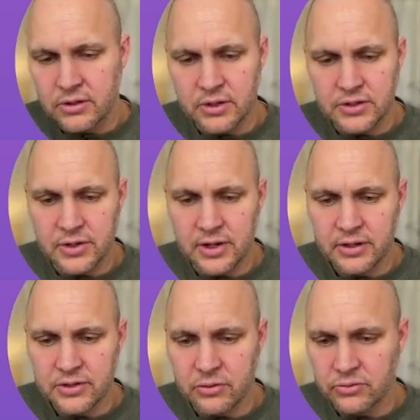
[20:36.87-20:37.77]
Okay, so now
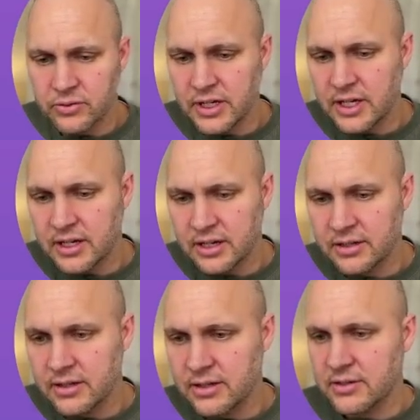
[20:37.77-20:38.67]
let's go
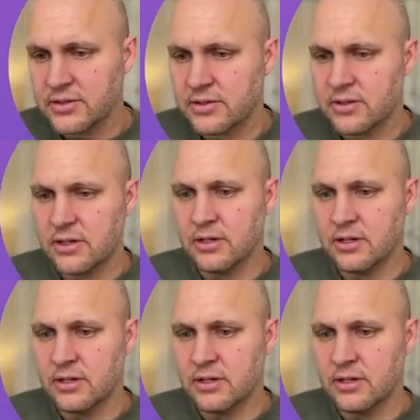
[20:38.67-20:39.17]
reconnect this.